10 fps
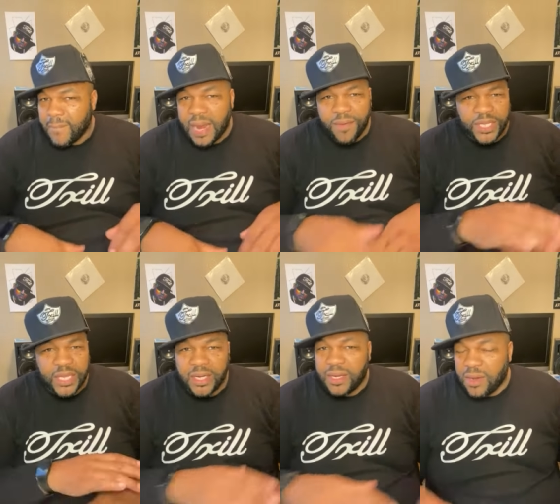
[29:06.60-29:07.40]

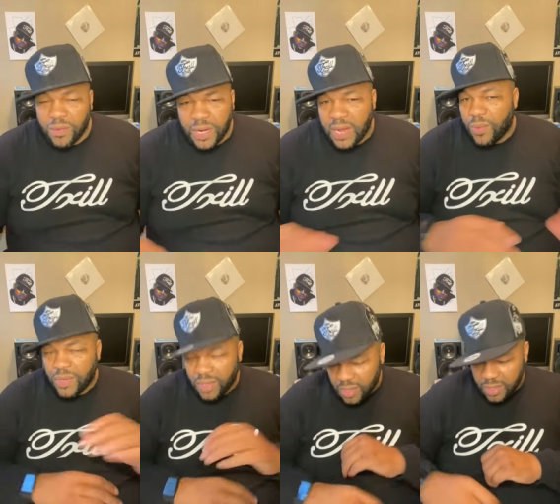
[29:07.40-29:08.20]
Everything done on that one.
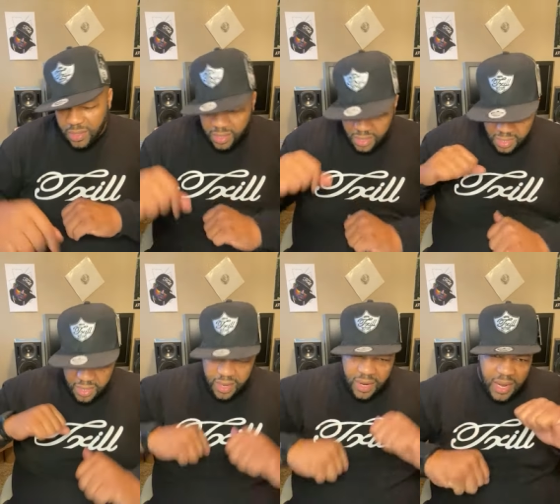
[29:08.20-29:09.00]

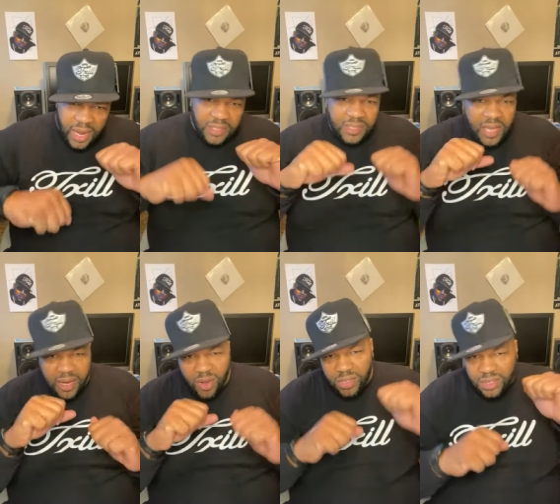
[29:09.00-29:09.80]
I just got to
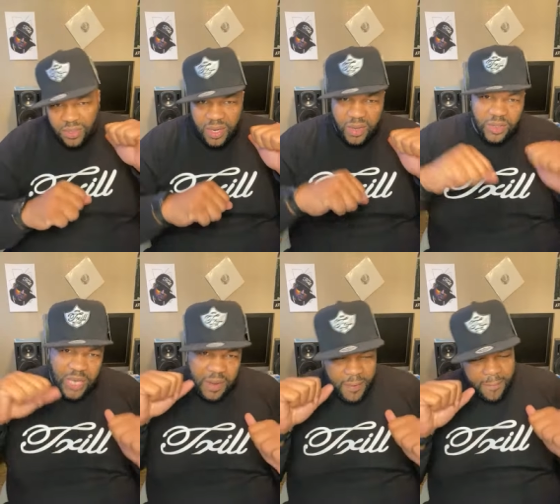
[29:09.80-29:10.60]
go to the studio and
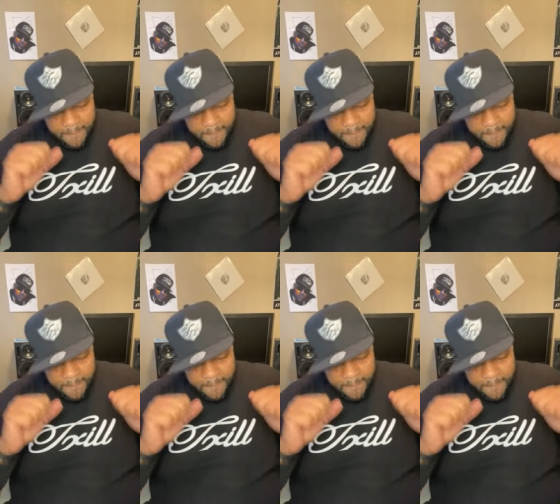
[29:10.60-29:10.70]
drop it.